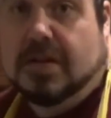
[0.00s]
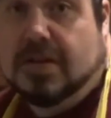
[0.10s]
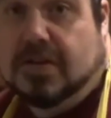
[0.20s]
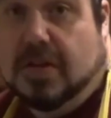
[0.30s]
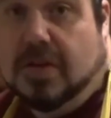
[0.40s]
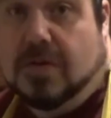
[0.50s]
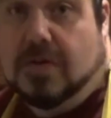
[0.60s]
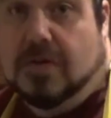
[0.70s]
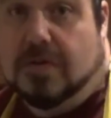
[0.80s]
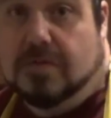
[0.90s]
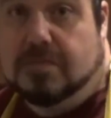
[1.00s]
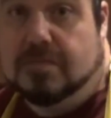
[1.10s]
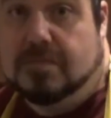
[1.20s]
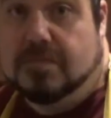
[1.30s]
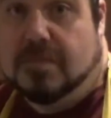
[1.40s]
So,
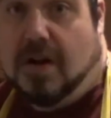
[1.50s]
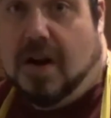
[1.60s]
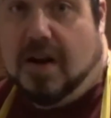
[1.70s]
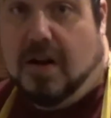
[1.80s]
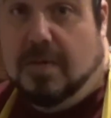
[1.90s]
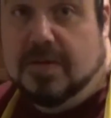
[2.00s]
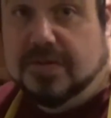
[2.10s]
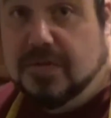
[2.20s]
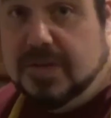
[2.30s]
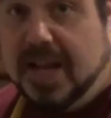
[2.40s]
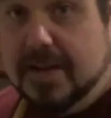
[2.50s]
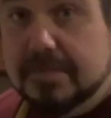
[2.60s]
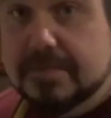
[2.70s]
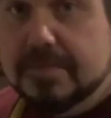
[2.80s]
alright, almost food time.